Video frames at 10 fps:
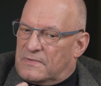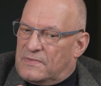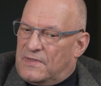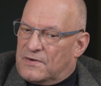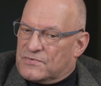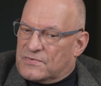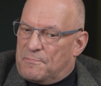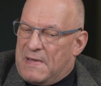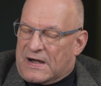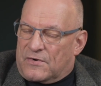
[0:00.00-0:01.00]
There's the
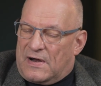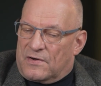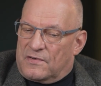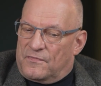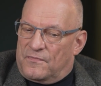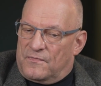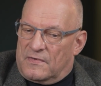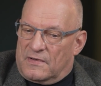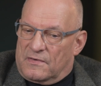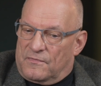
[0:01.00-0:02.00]
background
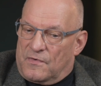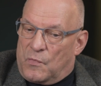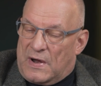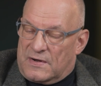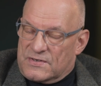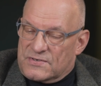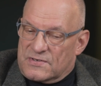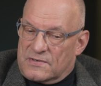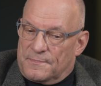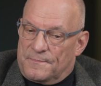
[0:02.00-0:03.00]
of
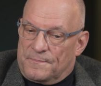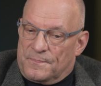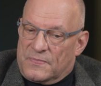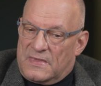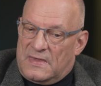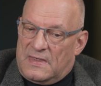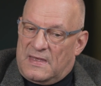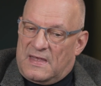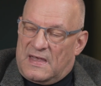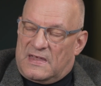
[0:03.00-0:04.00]
awareness,
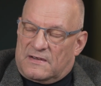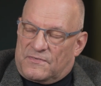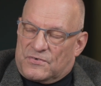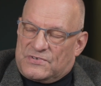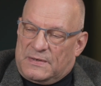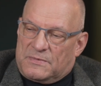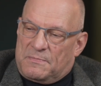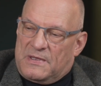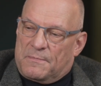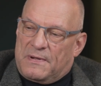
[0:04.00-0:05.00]
and if there seem to
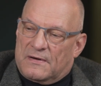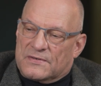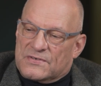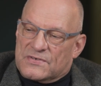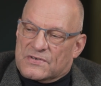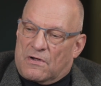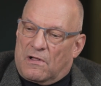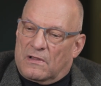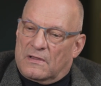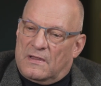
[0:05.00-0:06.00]
be appearances at
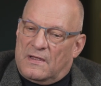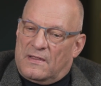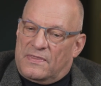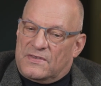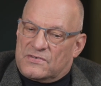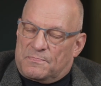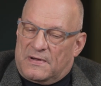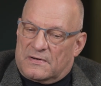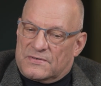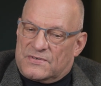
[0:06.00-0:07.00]
all, these
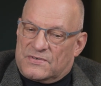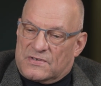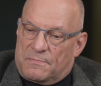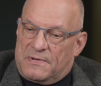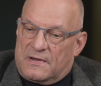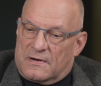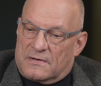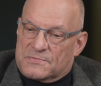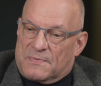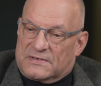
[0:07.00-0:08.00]
appearances appear
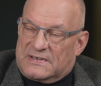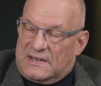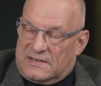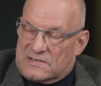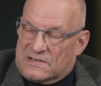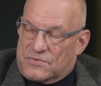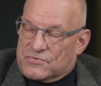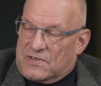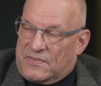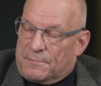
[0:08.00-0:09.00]
spontaneously.
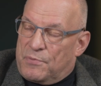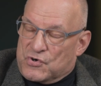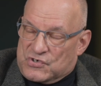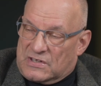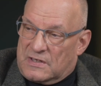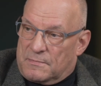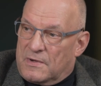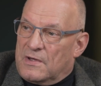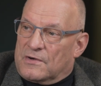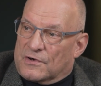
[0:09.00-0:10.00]
There's nothing pushing them
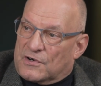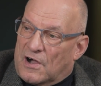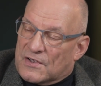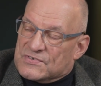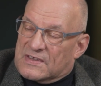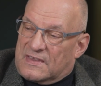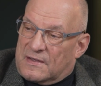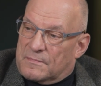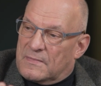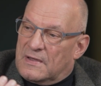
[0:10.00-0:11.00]
or causing
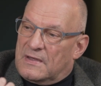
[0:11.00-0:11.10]
them.